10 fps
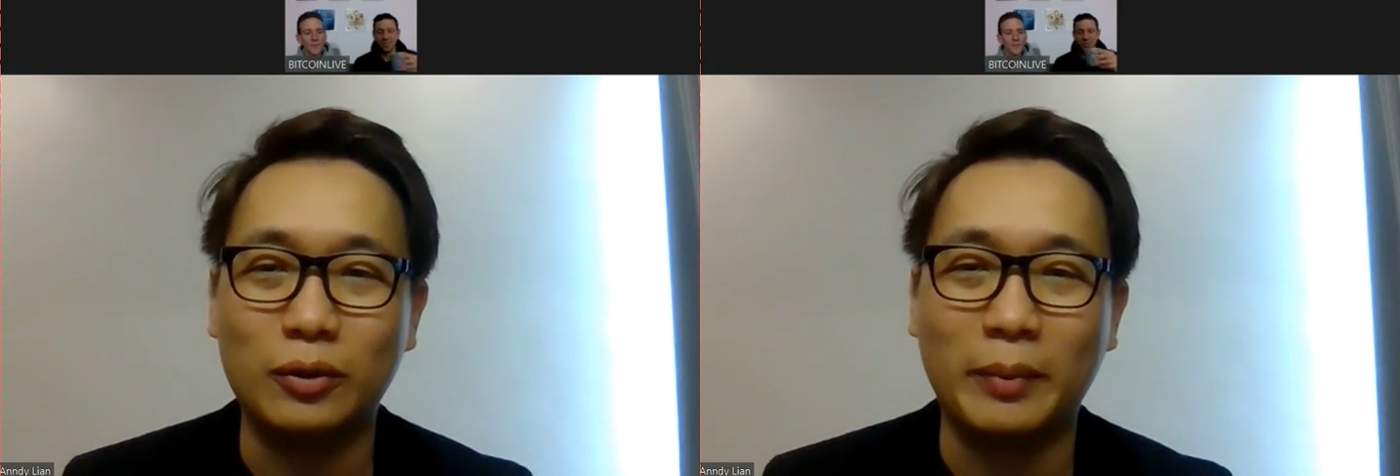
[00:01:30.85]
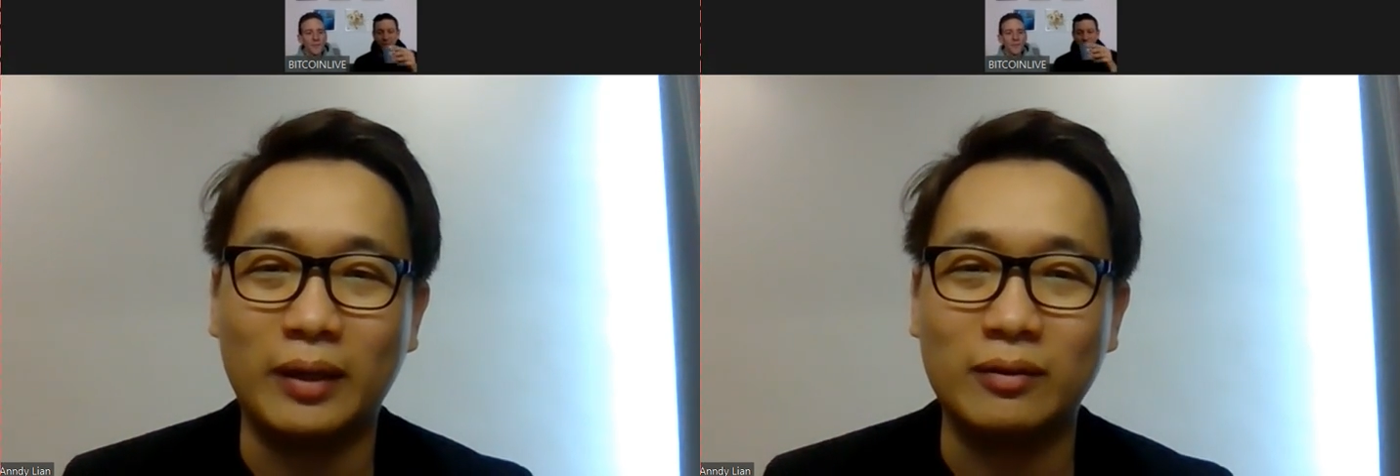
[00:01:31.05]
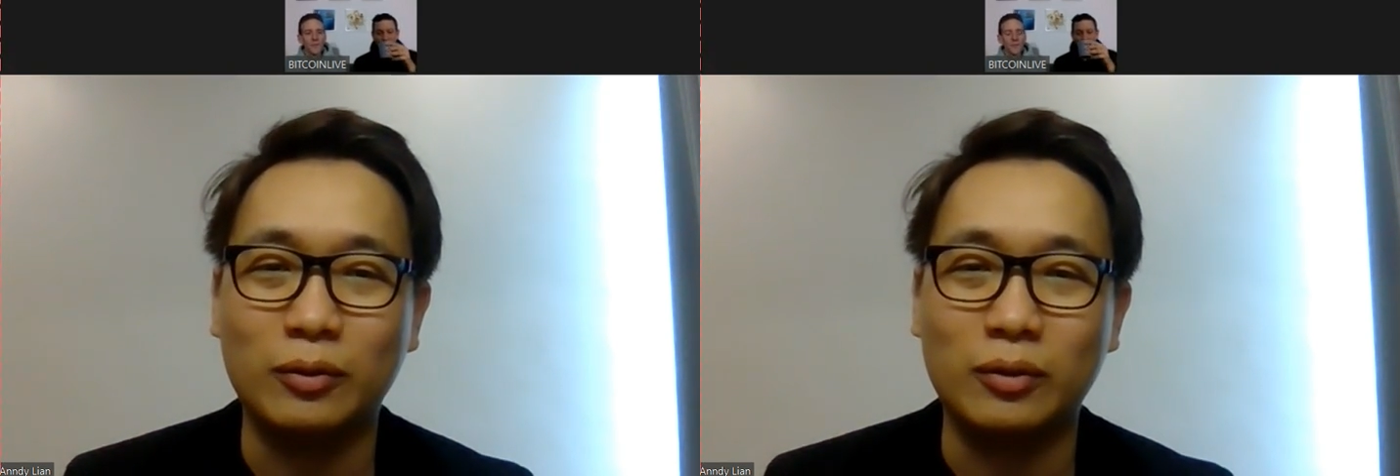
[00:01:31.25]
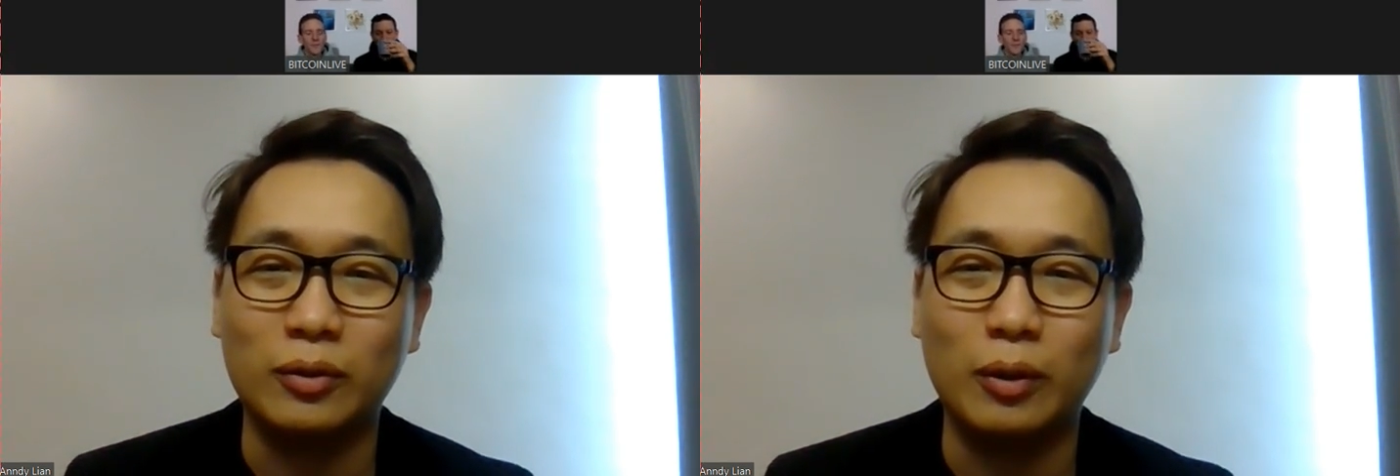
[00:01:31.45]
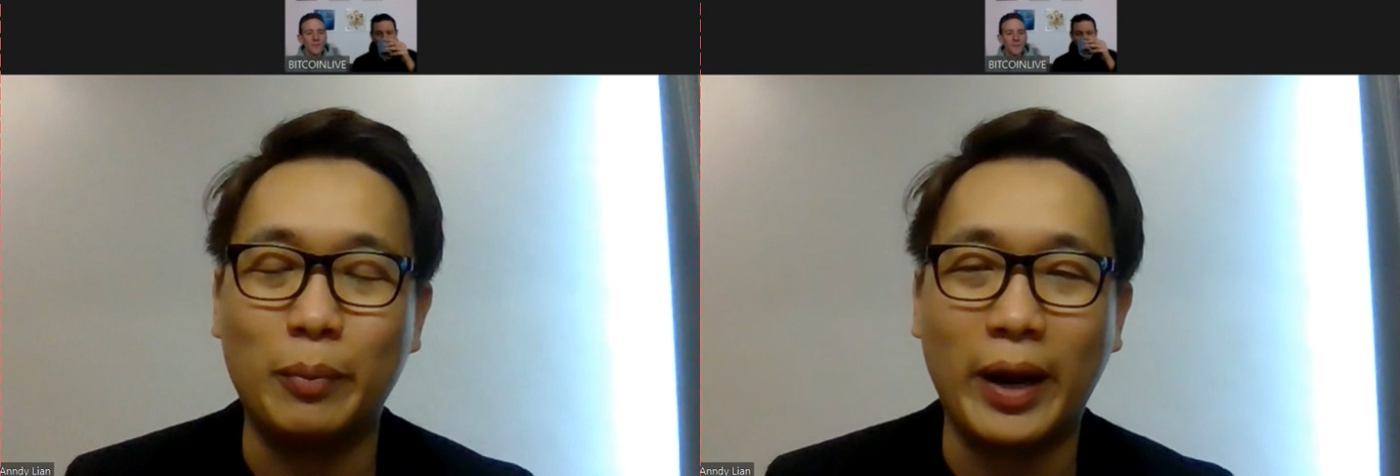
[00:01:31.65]
man.
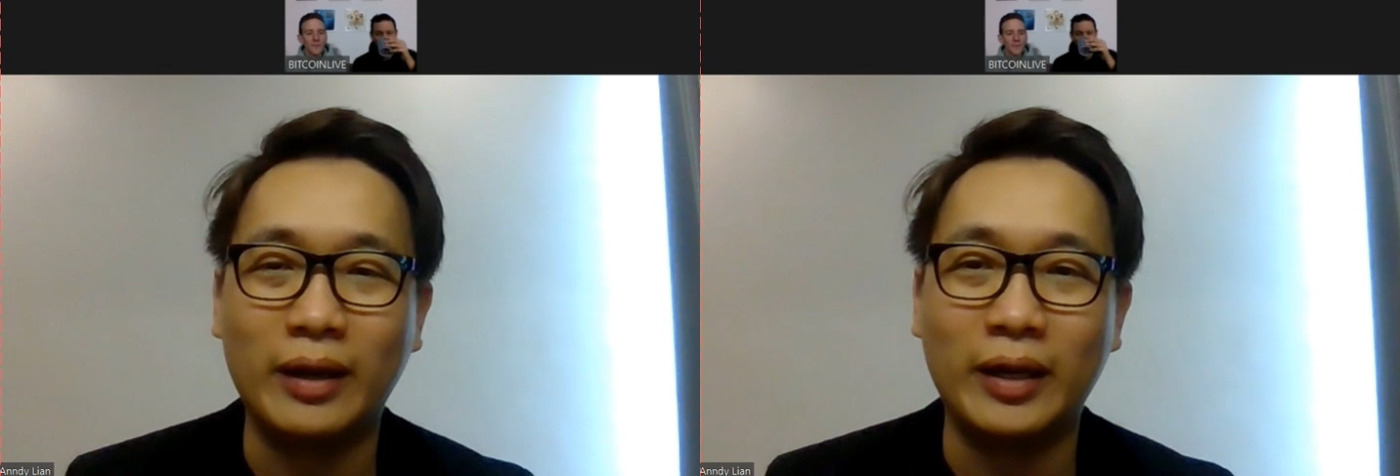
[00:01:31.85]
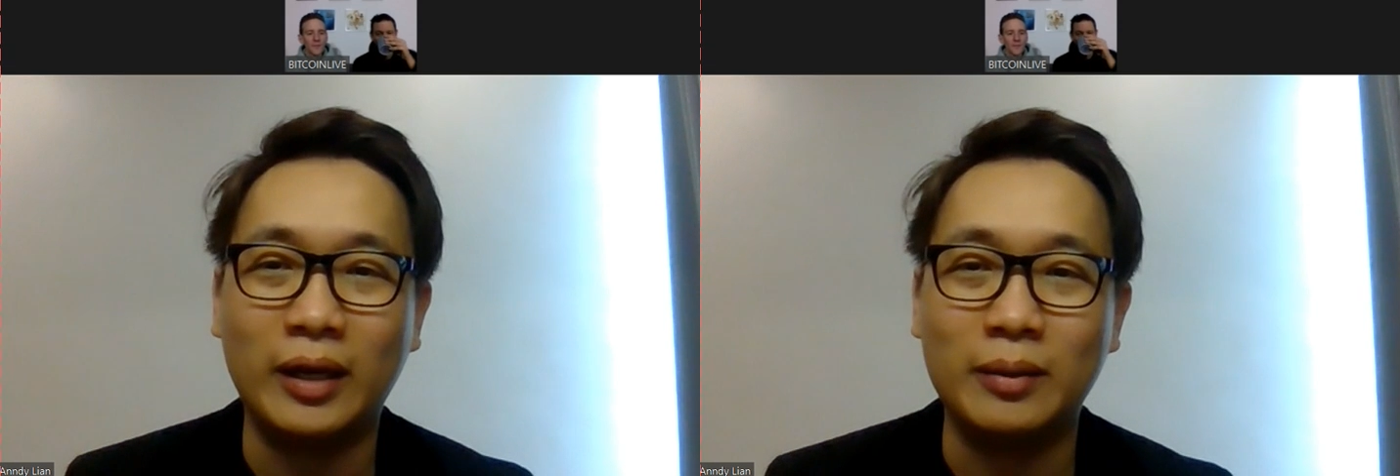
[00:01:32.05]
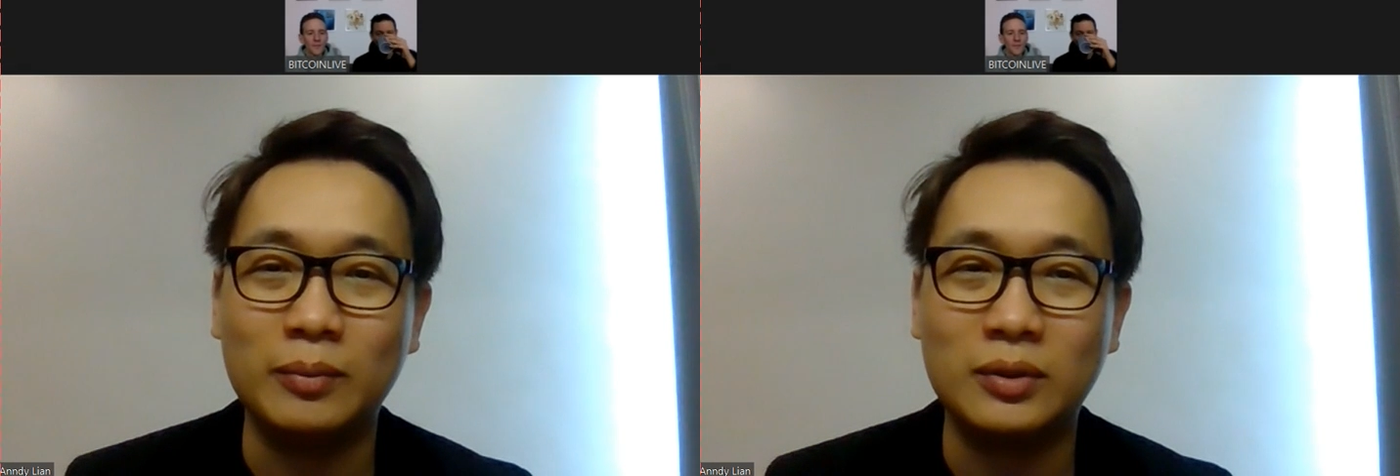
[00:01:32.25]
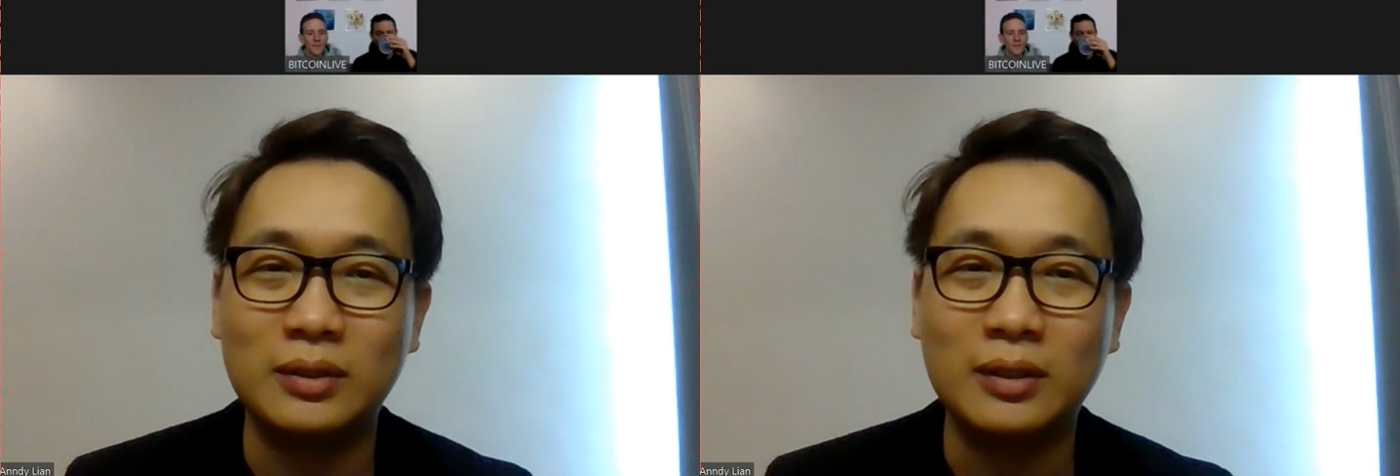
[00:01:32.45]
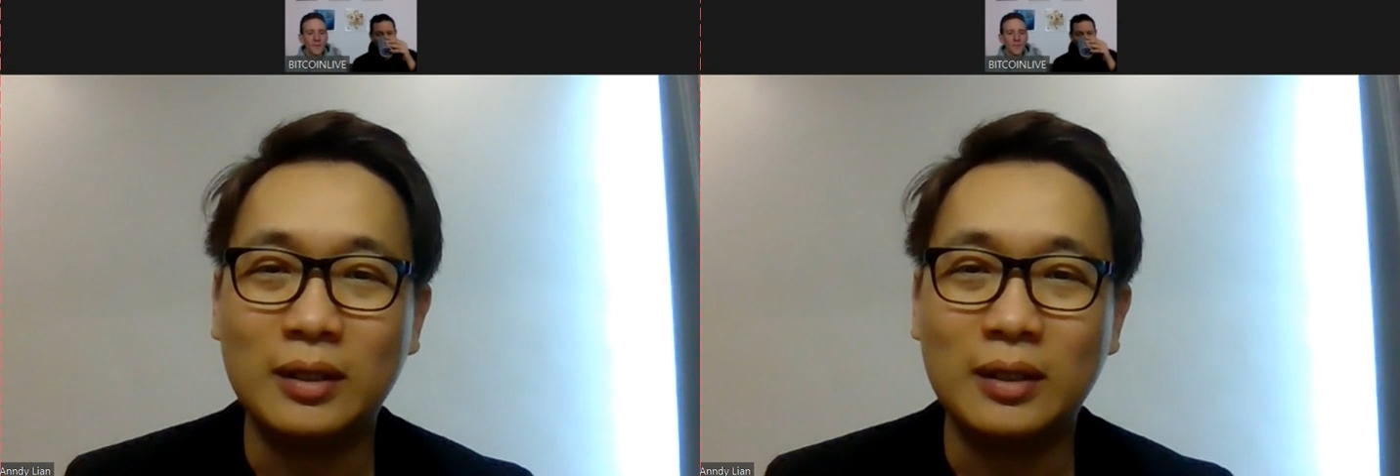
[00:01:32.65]
Good brand names,